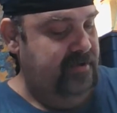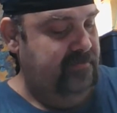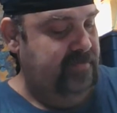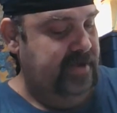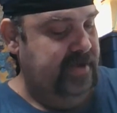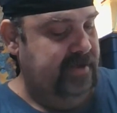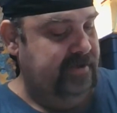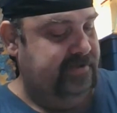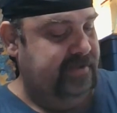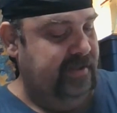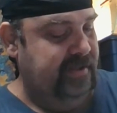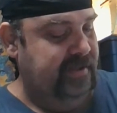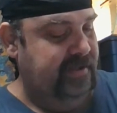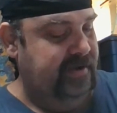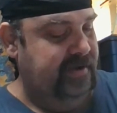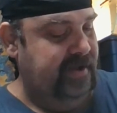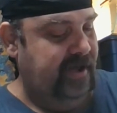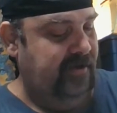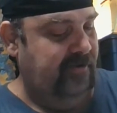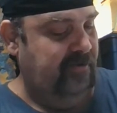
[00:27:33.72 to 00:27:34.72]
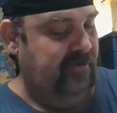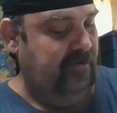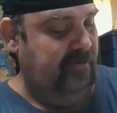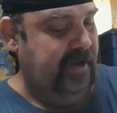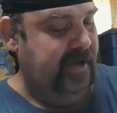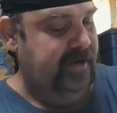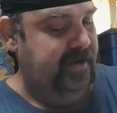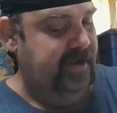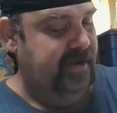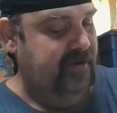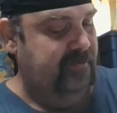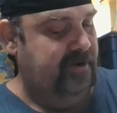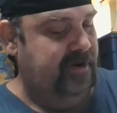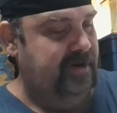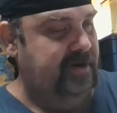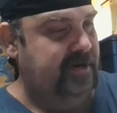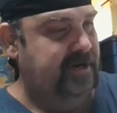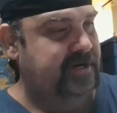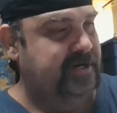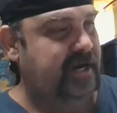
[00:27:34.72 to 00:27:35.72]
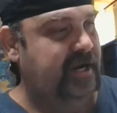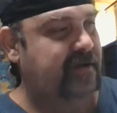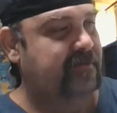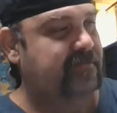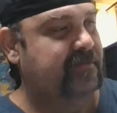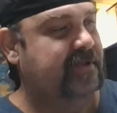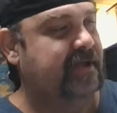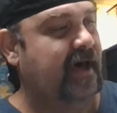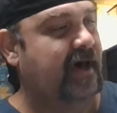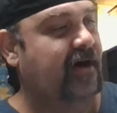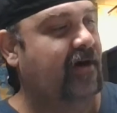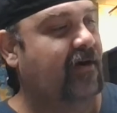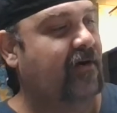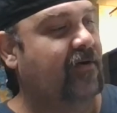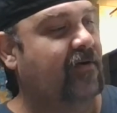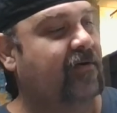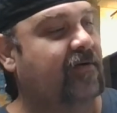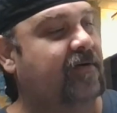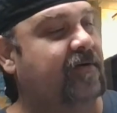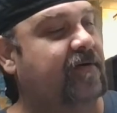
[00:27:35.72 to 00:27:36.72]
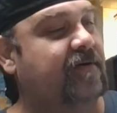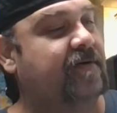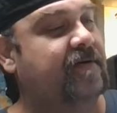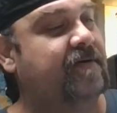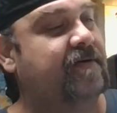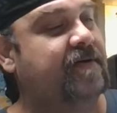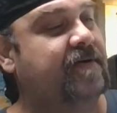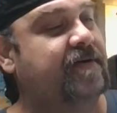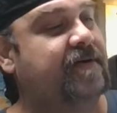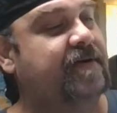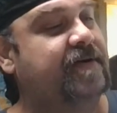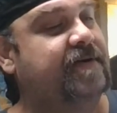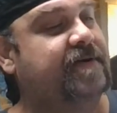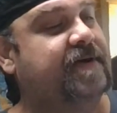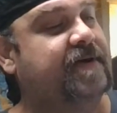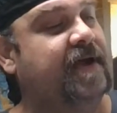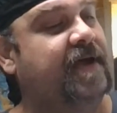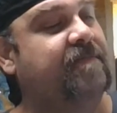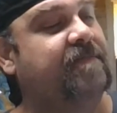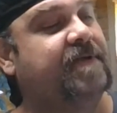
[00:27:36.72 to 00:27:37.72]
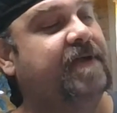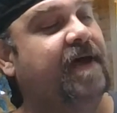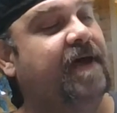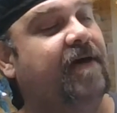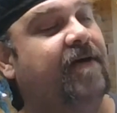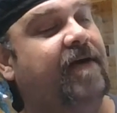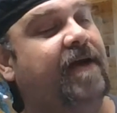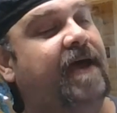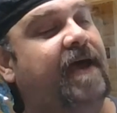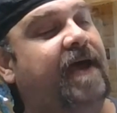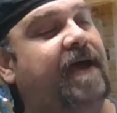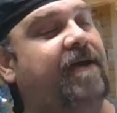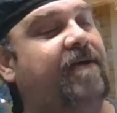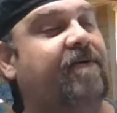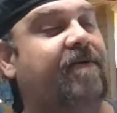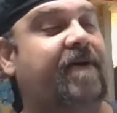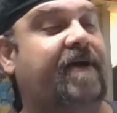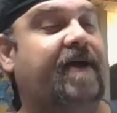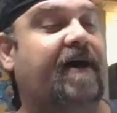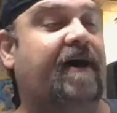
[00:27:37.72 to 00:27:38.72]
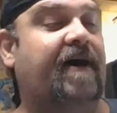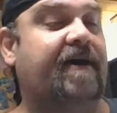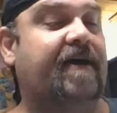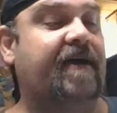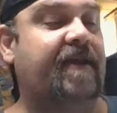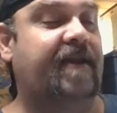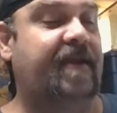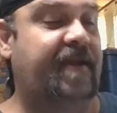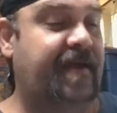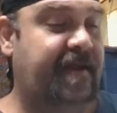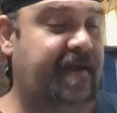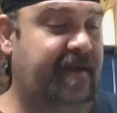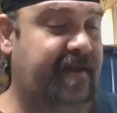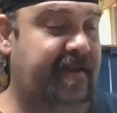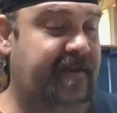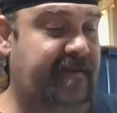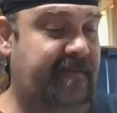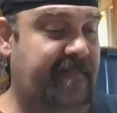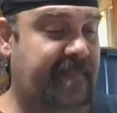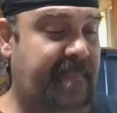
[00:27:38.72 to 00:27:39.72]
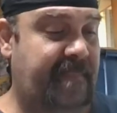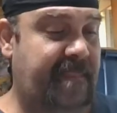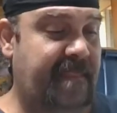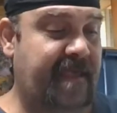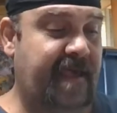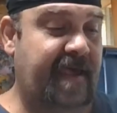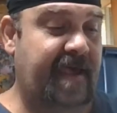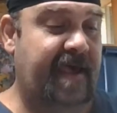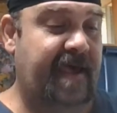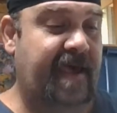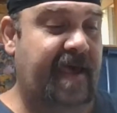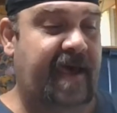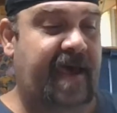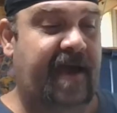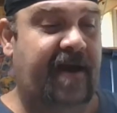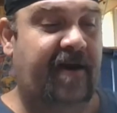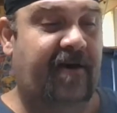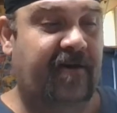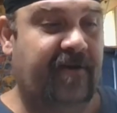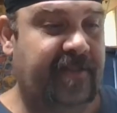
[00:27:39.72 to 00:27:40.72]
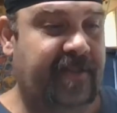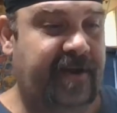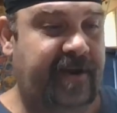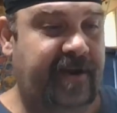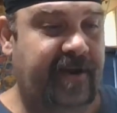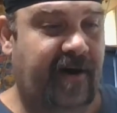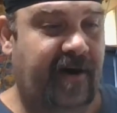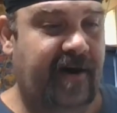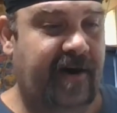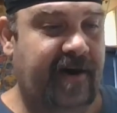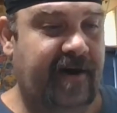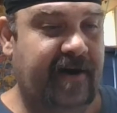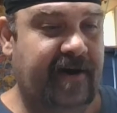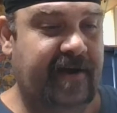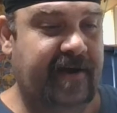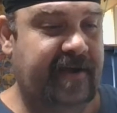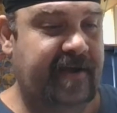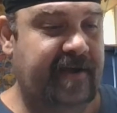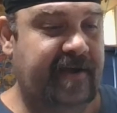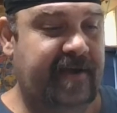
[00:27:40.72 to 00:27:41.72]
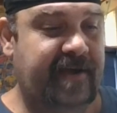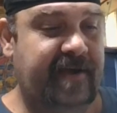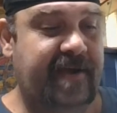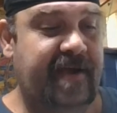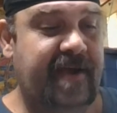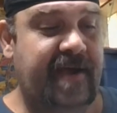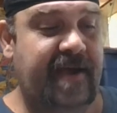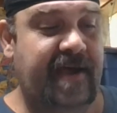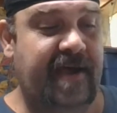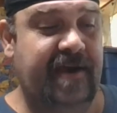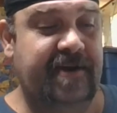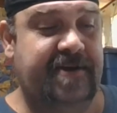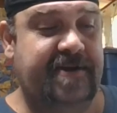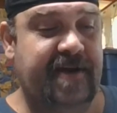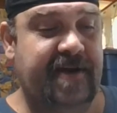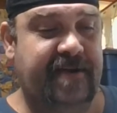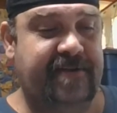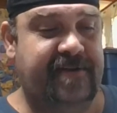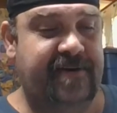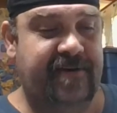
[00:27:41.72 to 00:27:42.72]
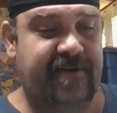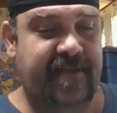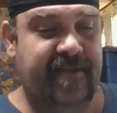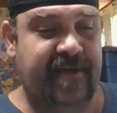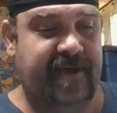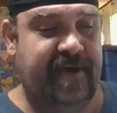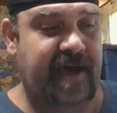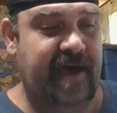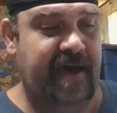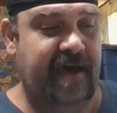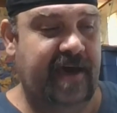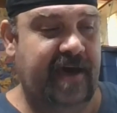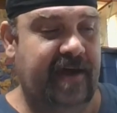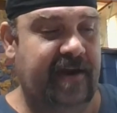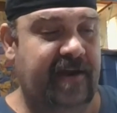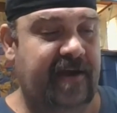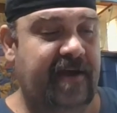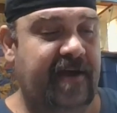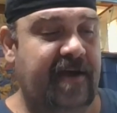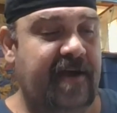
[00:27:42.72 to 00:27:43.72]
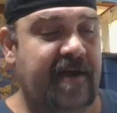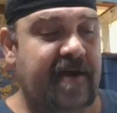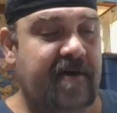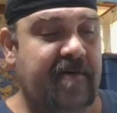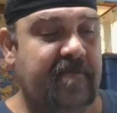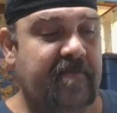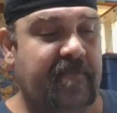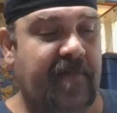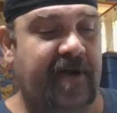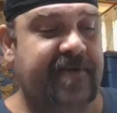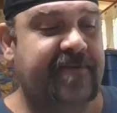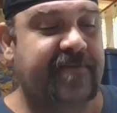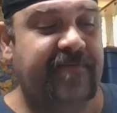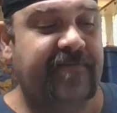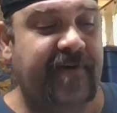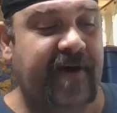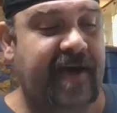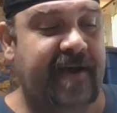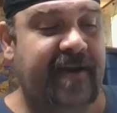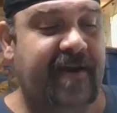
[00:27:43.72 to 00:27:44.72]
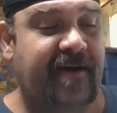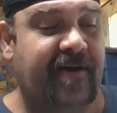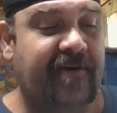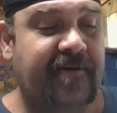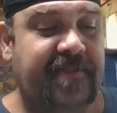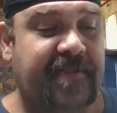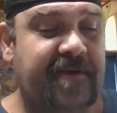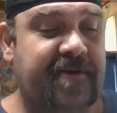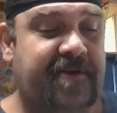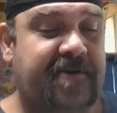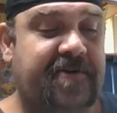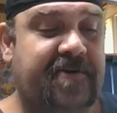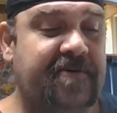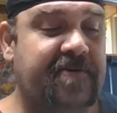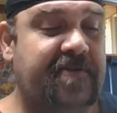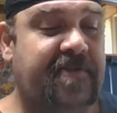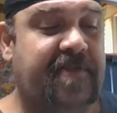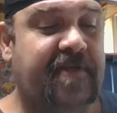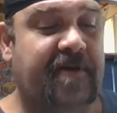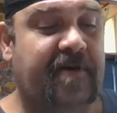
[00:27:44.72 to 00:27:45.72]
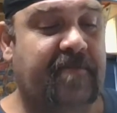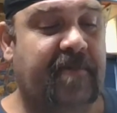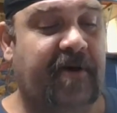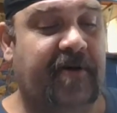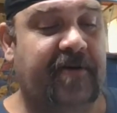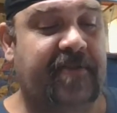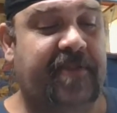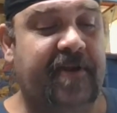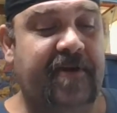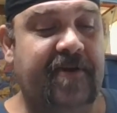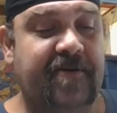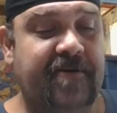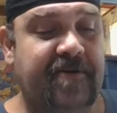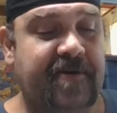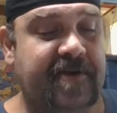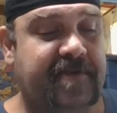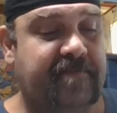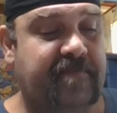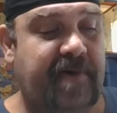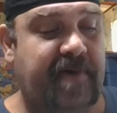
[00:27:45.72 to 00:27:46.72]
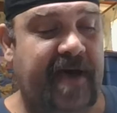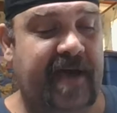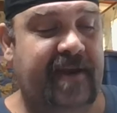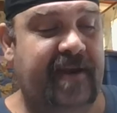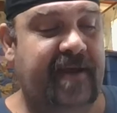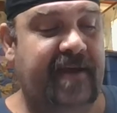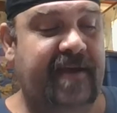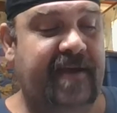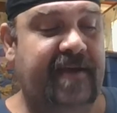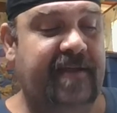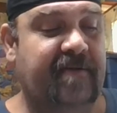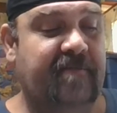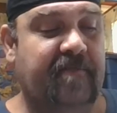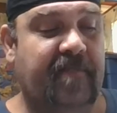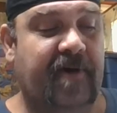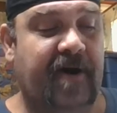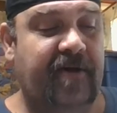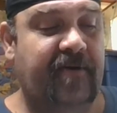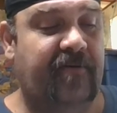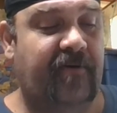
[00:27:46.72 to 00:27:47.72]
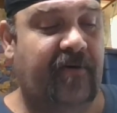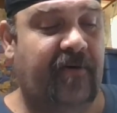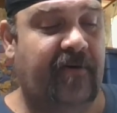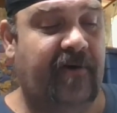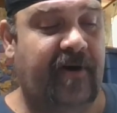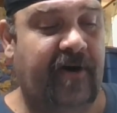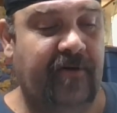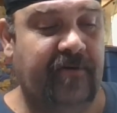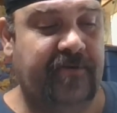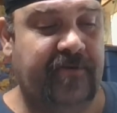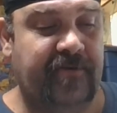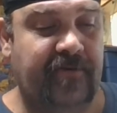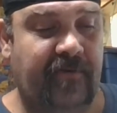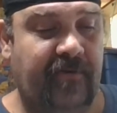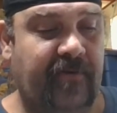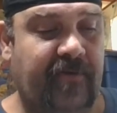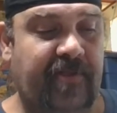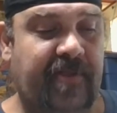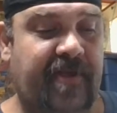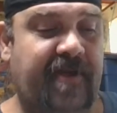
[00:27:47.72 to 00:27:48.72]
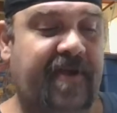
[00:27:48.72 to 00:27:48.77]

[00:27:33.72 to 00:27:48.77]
based on the novel by Deborah and James Howe. James Howe and Andrew Donkin did it. Harold the dog and Chester the cat must find out the truth about the newest pet in the Monroe household,